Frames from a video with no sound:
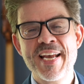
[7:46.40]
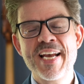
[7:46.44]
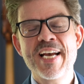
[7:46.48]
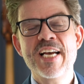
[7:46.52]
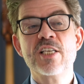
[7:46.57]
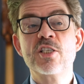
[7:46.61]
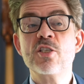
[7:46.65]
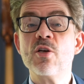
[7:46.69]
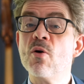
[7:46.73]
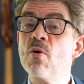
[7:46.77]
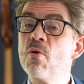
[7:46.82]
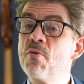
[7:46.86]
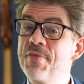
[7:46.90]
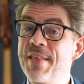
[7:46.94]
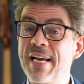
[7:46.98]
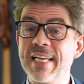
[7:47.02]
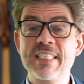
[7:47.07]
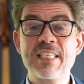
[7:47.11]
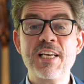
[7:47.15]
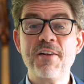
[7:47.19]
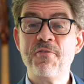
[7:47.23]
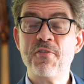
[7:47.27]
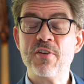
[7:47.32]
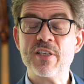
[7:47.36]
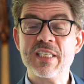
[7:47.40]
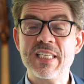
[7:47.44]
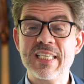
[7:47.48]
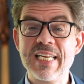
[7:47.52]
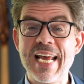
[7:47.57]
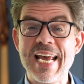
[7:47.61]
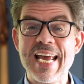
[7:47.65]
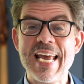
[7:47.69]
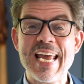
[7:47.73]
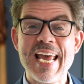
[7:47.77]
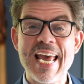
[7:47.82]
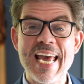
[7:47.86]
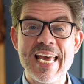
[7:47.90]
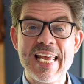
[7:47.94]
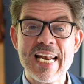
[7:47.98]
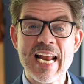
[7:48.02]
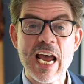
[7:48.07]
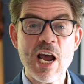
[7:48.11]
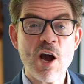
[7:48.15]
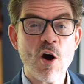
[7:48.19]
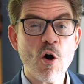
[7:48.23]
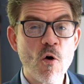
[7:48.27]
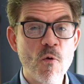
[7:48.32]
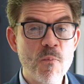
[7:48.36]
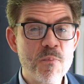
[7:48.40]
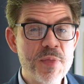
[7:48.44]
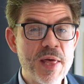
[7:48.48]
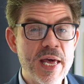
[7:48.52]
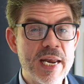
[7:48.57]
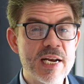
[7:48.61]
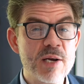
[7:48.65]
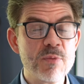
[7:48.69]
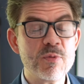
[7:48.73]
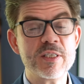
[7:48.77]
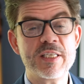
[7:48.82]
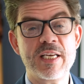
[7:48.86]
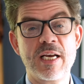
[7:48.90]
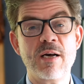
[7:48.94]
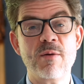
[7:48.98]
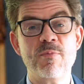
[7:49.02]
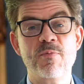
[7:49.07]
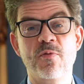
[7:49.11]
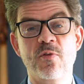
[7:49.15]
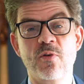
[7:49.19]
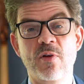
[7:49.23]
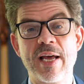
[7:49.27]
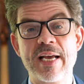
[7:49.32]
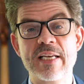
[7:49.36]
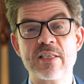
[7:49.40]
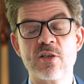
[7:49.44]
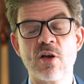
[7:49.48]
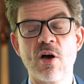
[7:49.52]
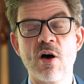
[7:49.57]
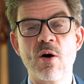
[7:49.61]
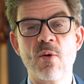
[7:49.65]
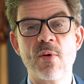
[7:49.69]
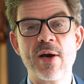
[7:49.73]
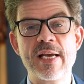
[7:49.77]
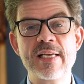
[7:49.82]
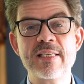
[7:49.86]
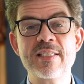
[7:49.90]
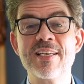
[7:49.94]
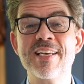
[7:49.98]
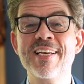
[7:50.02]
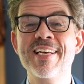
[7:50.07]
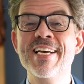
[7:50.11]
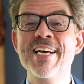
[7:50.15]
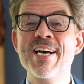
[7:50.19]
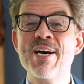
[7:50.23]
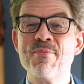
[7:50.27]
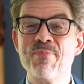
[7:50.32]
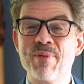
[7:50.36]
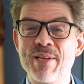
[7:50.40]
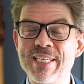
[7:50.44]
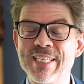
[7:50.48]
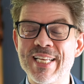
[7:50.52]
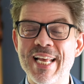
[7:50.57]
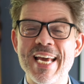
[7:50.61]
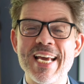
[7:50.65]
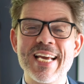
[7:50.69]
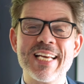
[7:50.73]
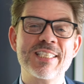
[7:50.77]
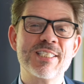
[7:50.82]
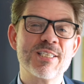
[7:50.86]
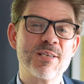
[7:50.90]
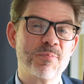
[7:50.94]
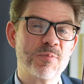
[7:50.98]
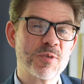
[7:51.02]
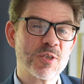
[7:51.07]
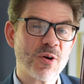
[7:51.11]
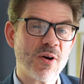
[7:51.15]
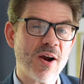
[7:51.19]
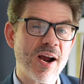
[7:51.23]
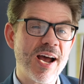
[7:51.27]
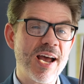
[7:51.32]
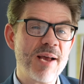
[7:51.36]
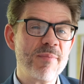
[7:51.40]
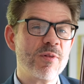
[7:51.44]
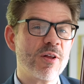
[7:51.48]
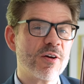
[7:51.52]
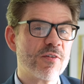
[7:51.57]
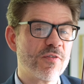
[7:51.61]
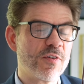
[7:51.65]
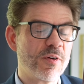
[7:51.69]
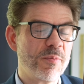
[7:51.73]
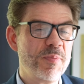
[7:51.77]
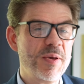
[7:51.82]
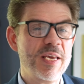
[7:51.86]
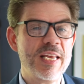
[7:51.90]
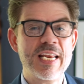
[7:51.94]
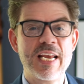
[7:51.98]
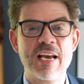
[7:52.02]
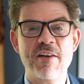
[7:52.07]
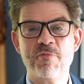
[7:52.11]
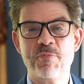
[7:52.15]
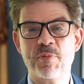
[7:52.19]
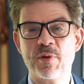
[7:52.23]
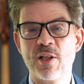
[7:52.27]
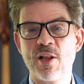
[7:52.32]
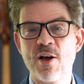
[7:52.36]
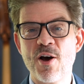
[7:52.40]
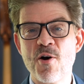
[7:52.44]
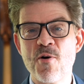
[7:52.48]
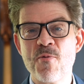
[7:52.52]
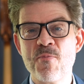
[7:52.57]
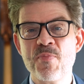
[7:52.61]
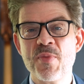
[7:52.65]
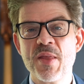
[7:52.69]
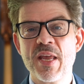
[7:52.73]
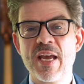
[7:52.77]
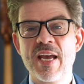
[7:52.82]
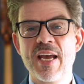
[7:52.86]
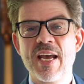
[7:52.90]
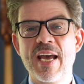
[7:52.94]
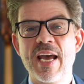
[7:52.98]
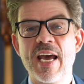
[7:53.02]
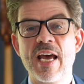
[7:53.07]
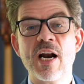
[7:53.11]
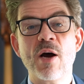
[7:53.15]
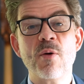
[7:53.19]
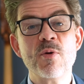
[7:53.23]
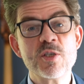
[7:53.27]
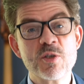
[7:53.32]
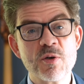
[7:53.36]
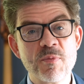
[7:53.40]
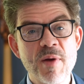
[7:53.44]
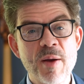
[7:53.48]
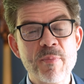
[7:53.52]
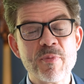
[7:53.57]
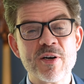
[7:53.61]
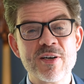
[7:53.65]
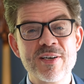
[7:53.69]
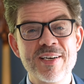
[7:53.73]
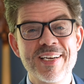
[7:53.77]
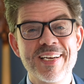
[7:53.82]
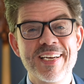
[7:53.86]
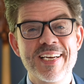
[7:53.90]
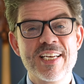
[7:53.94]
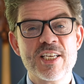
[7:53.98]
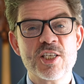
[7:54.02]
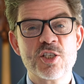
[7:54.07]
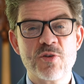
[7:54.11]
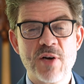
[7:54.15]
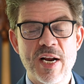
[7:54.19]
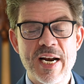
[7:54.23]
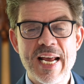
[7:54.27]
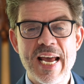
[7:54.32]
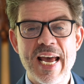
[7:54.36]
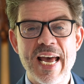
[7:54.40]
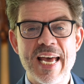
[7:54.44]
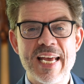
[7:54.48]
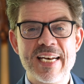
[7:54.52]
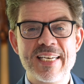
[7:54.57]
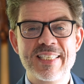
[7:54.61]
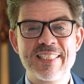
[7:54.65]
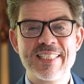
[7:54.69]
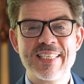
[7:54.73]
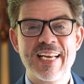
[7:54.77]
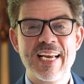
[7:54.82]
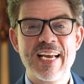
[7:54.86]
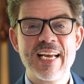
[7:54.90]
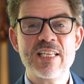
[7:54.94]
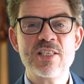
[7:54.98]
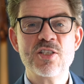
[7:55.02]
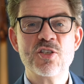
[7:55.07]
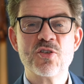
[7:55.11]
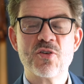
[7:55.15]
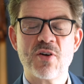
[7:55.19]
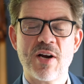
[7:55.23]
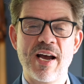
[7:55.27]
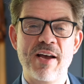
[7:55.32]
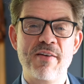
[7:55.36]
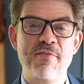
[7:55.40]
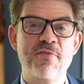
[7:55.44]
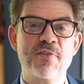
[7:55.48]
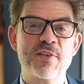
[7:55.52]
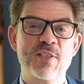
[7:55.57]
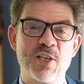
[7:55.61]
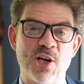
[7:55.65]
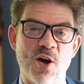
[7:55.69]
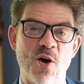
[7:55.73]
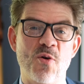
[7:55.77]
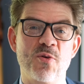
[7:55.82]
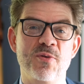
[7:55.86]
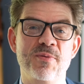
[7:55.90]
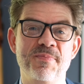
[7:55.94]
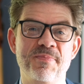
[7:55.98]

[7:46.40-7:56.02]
So that's it for today, and I hope that it was helpful. As always, please like and subscribe, look for a PDF below, and always remember, straight ahead and strive for tone.